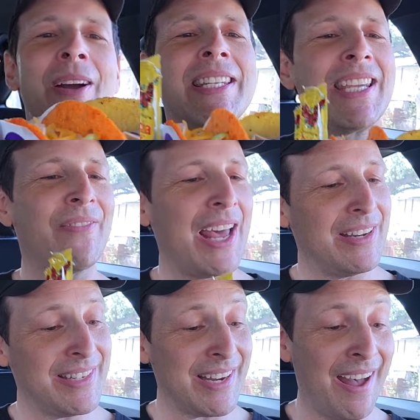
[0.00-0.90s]
wait to give that
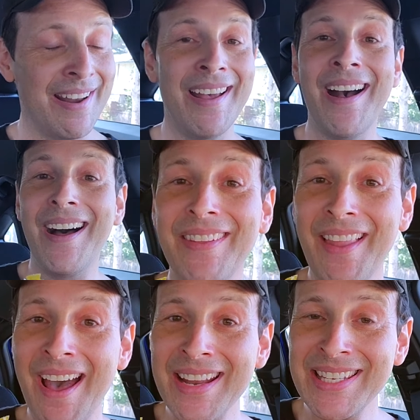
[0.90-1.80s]
a shot. A
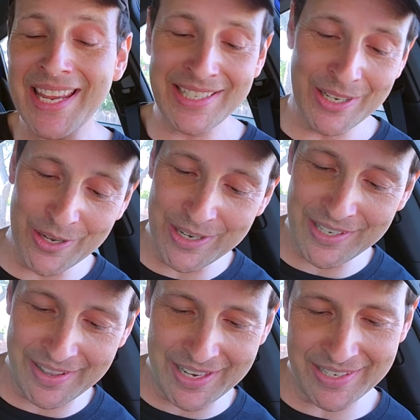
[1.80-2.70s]
lot of tasty goodness
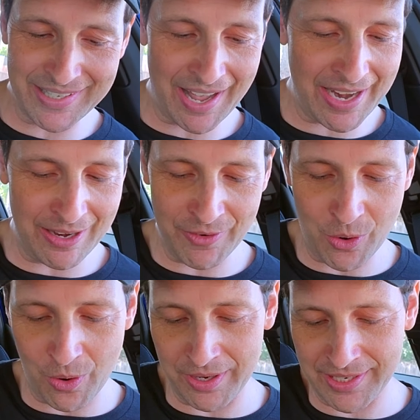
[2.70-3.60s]
on the inside, and of
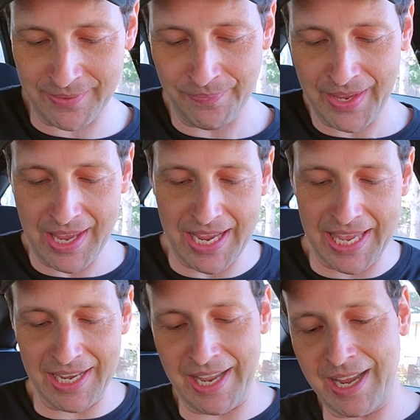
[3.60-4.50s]
course,
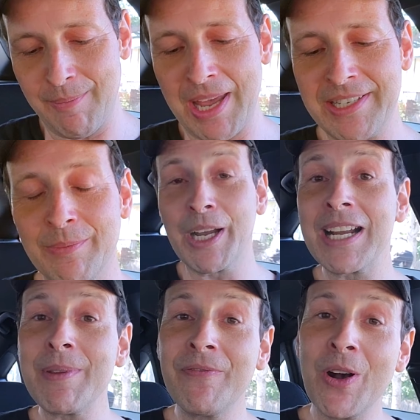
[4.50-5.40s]
again, like I mentioned, we're
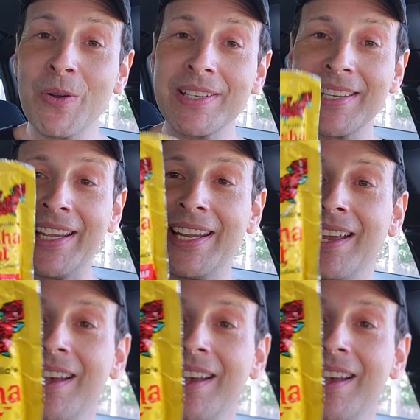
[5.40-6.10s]
going to be focusing